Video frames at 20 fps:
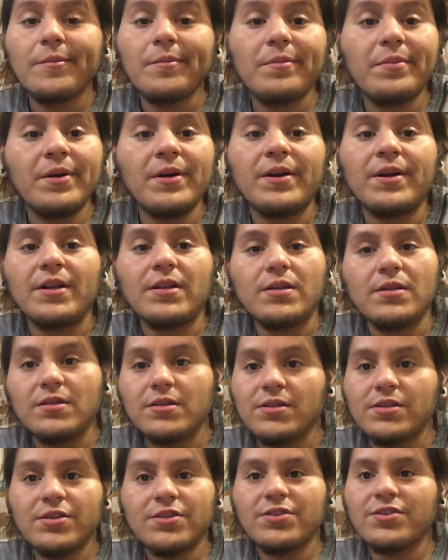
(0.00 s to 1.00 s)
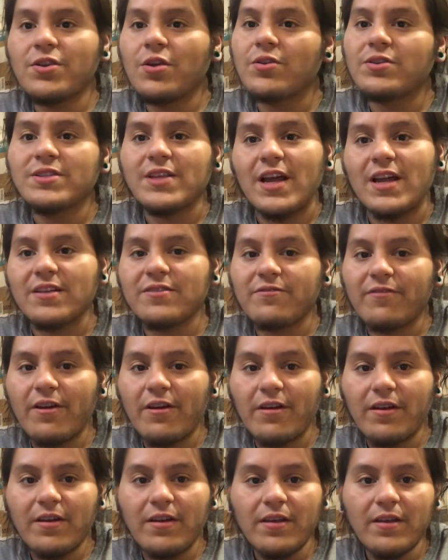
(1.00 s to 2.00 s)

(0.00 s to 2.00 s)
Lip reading: but so satisfying.